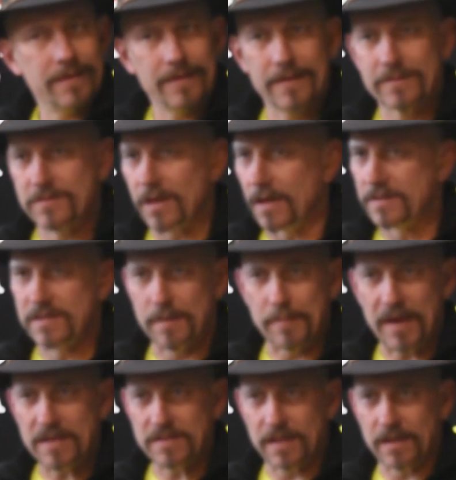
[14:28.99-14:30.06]
is
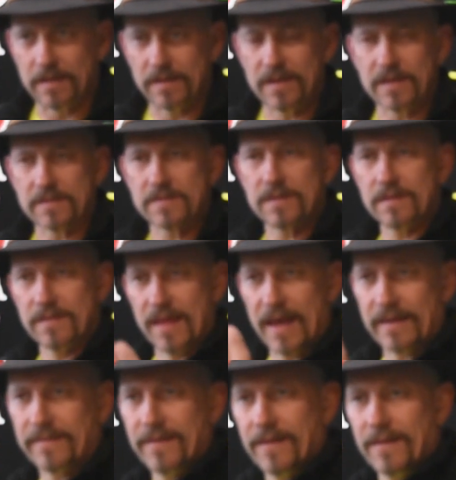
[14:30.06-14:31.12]
amazing in this,
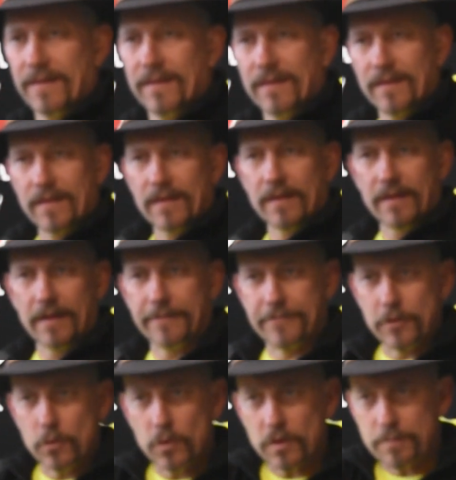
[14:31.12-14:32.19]
that if
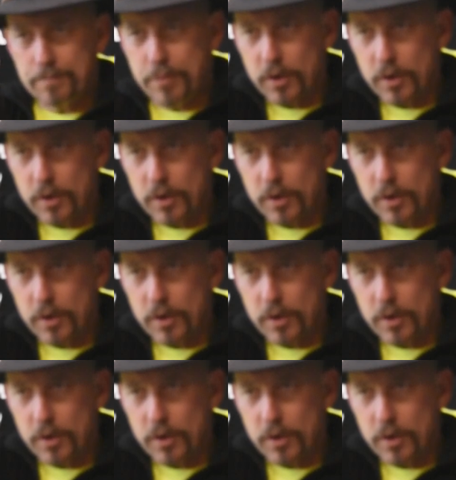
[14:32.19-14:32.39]
you would